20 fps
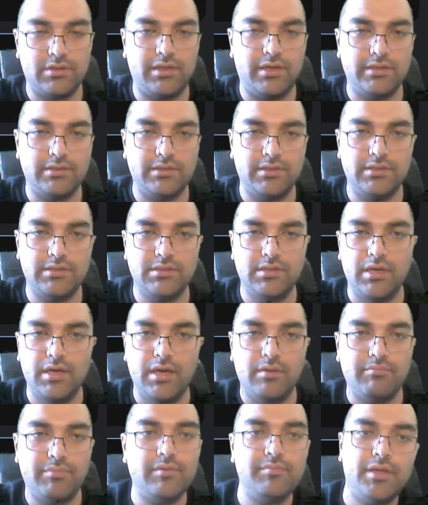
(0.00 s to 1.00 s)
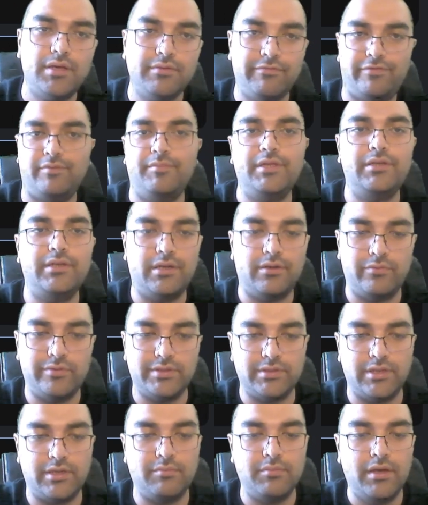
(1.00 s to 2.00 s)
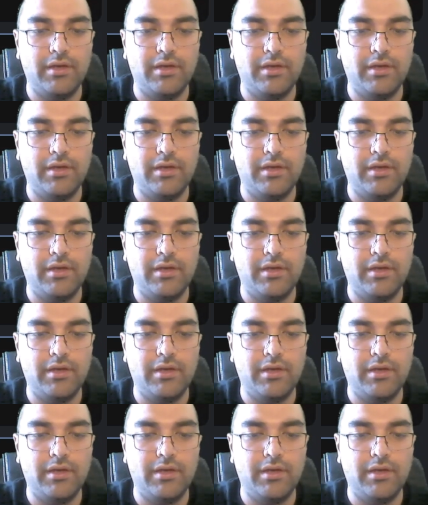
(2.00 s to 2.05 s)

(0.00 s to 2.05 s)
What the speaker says: like this, but I'm not familiar with them